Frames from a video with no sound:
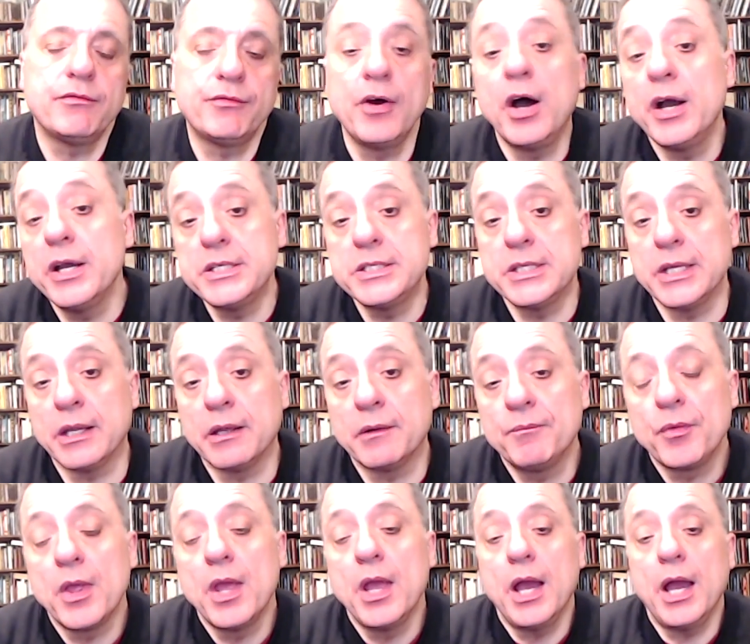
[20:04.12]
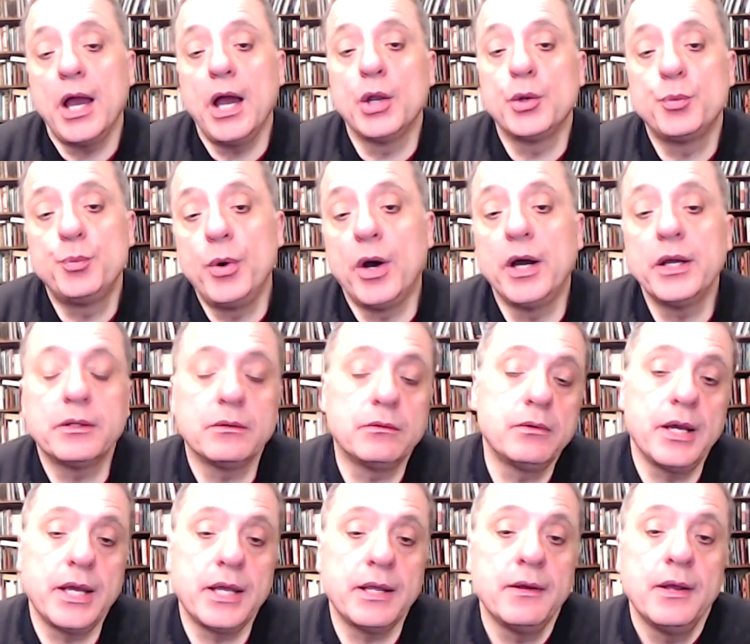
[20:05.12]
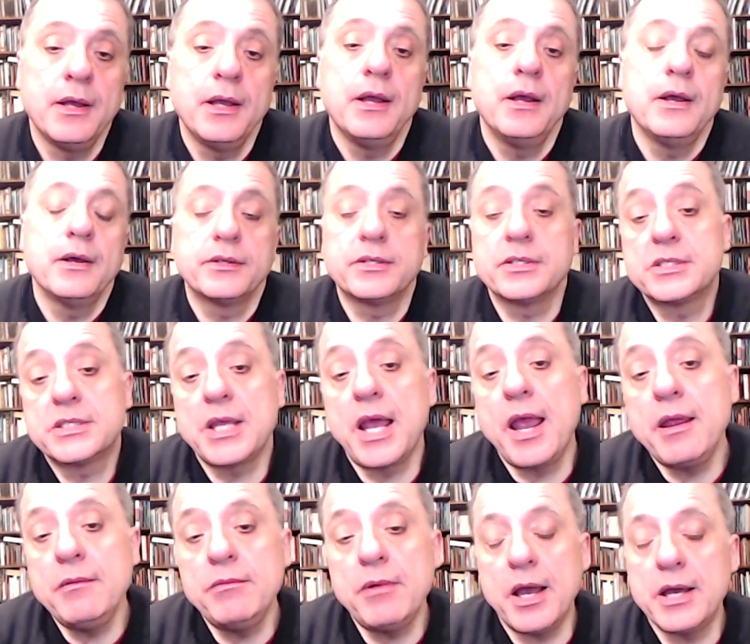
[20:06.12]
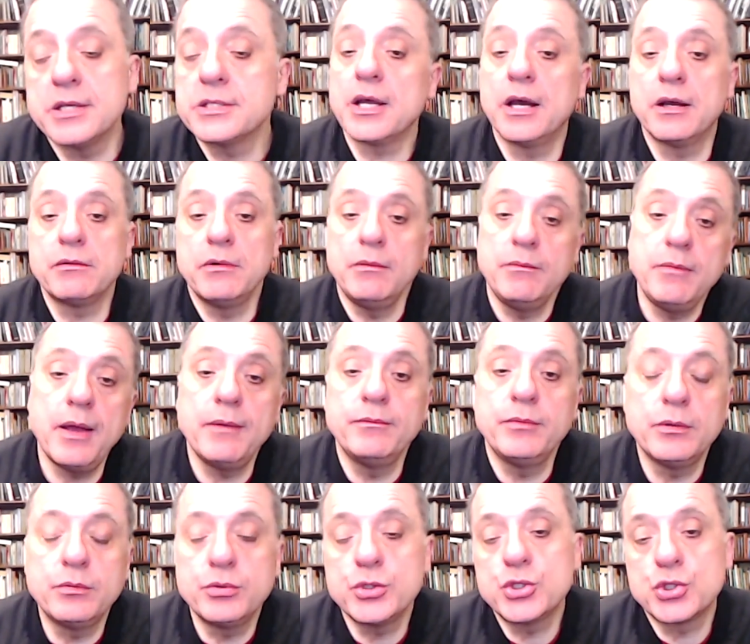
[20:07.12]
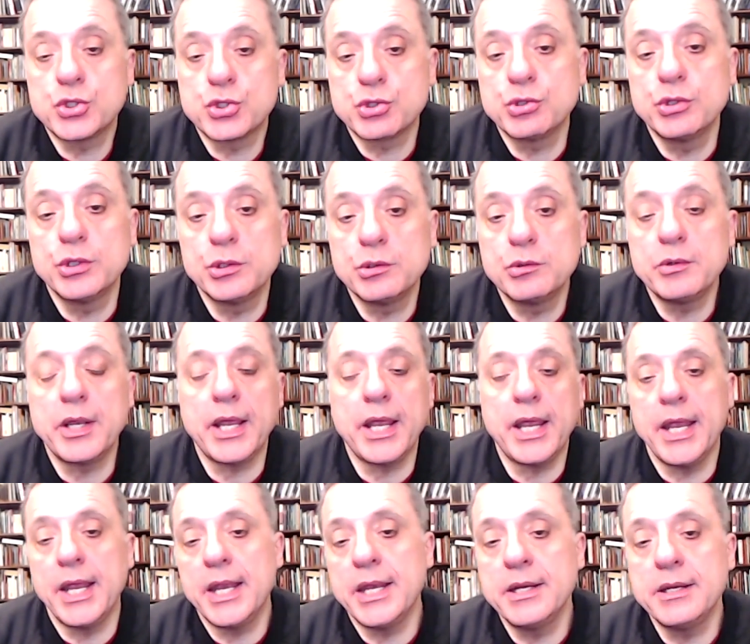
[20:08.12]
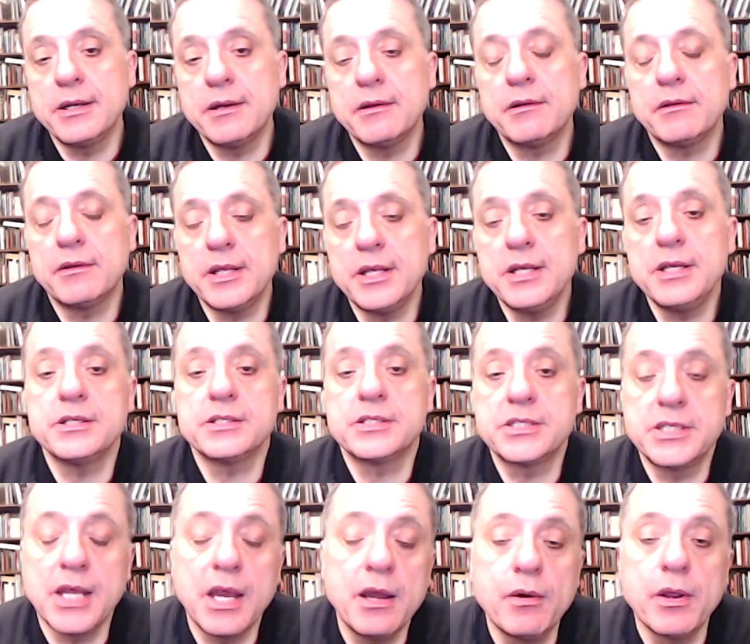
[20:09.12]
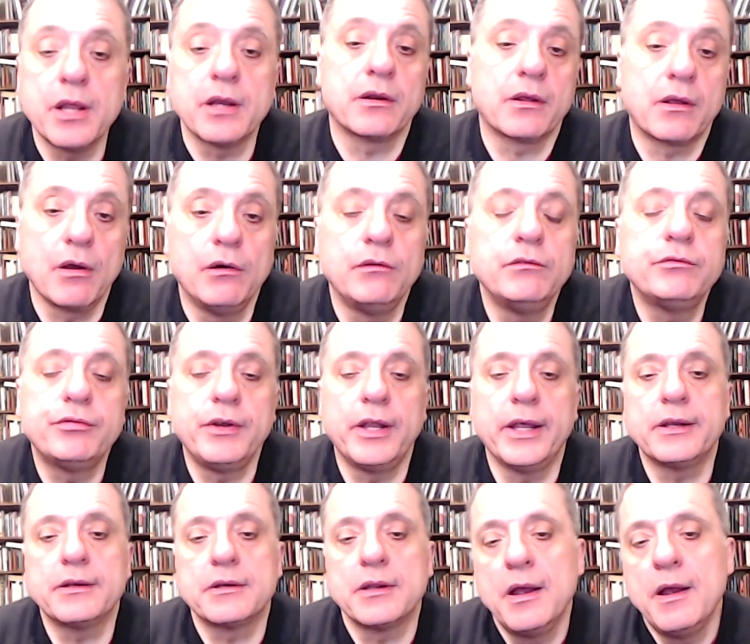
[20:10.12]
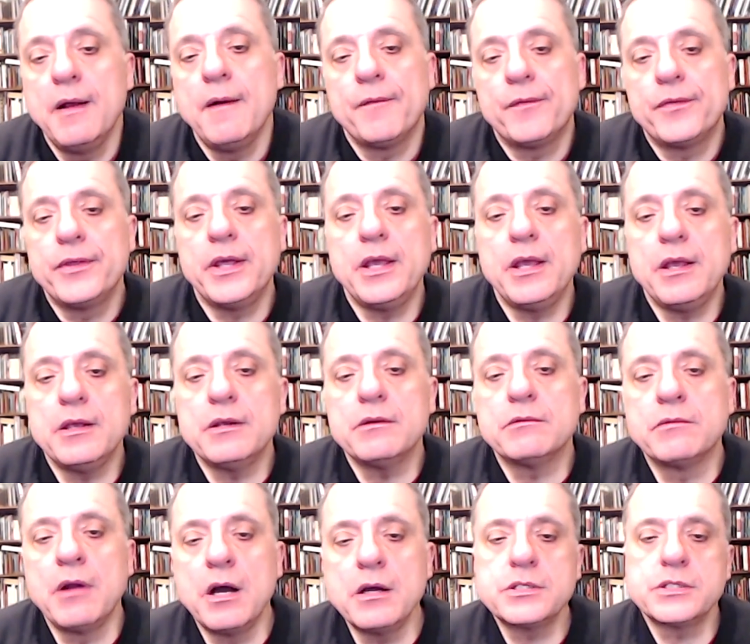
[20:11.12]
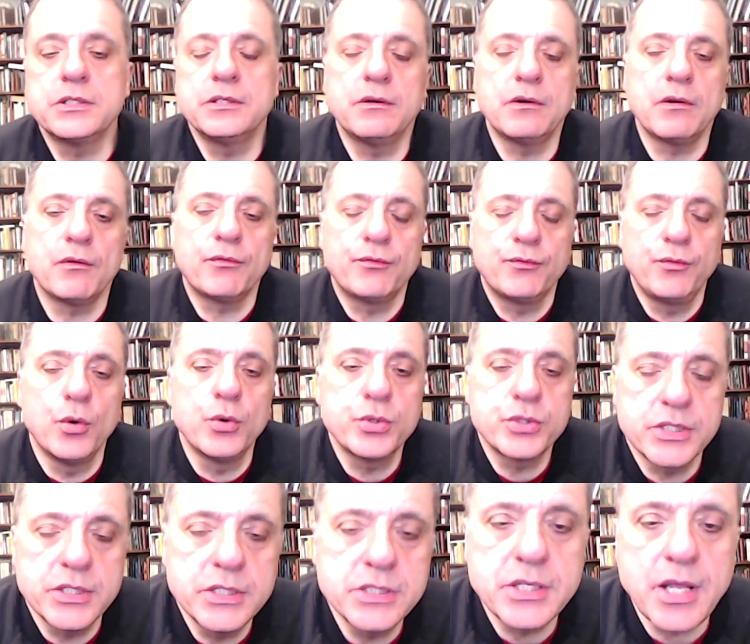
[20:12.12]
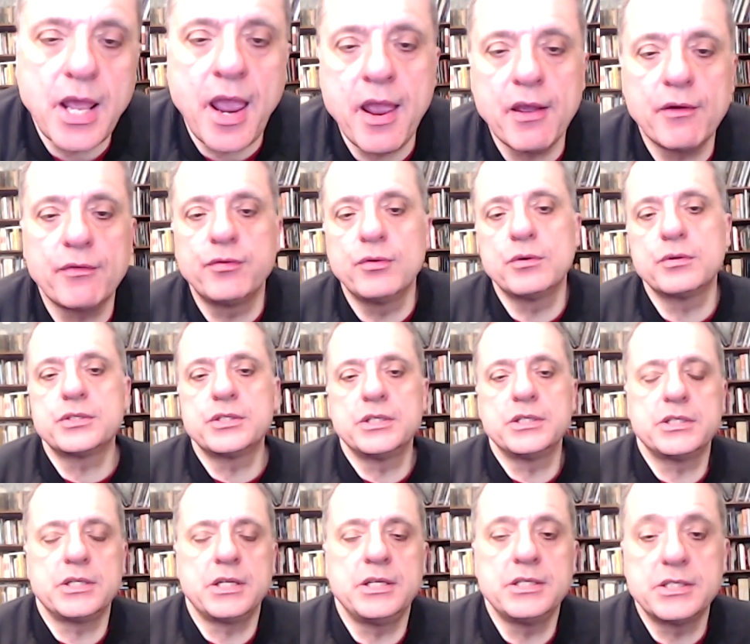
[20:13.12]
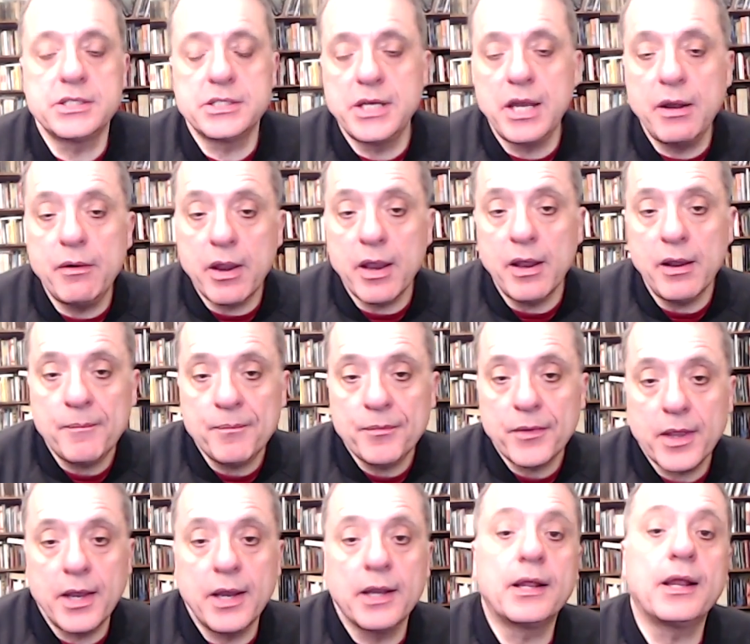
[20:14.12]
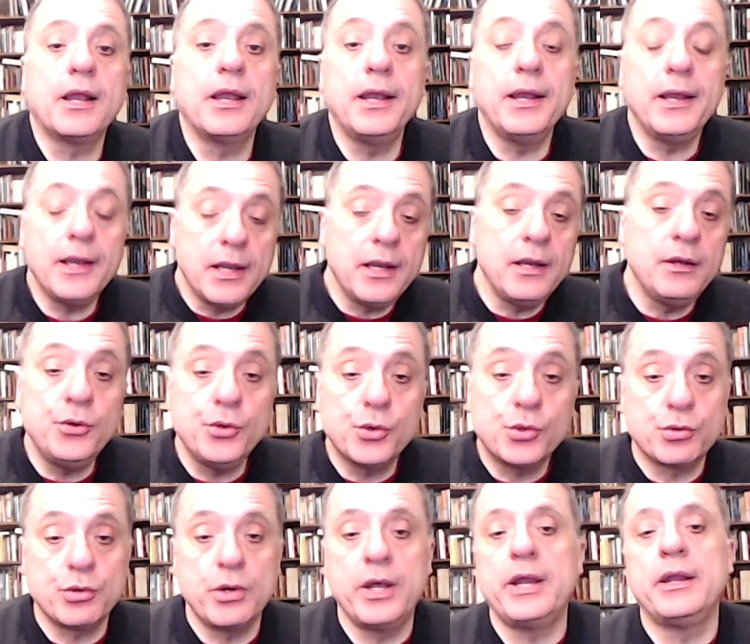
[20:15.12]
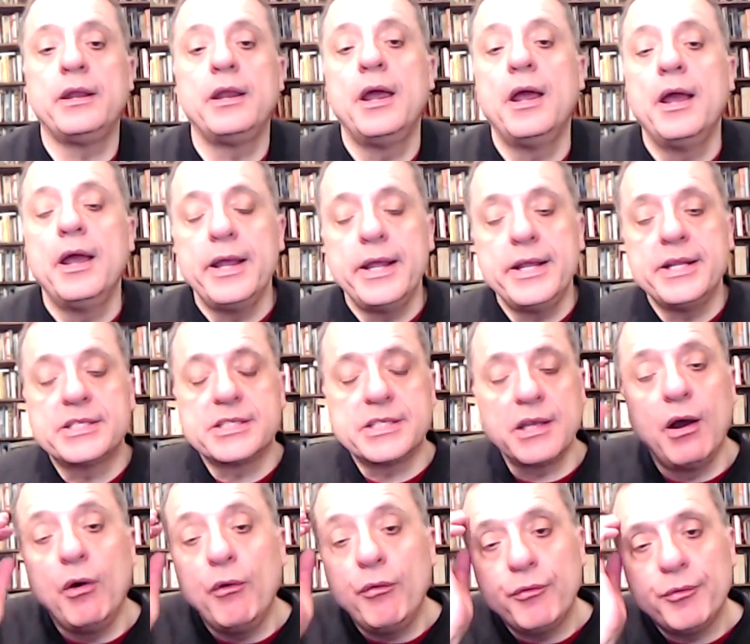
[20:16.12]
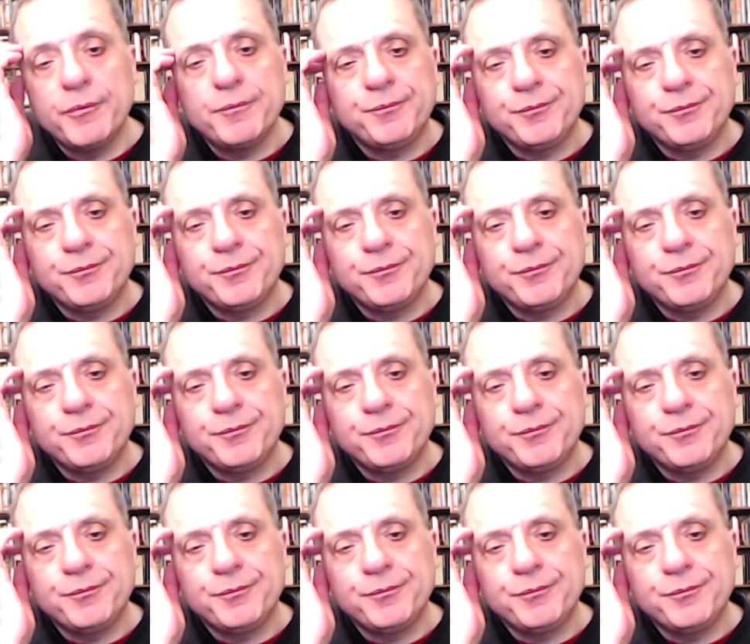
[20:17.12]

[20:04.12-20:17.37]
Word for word: fighting. And by the way, the same, as I remember, was true in the Syrian conflict. The Russian forces, air forces in Syria, and clearly in Ukraine itself,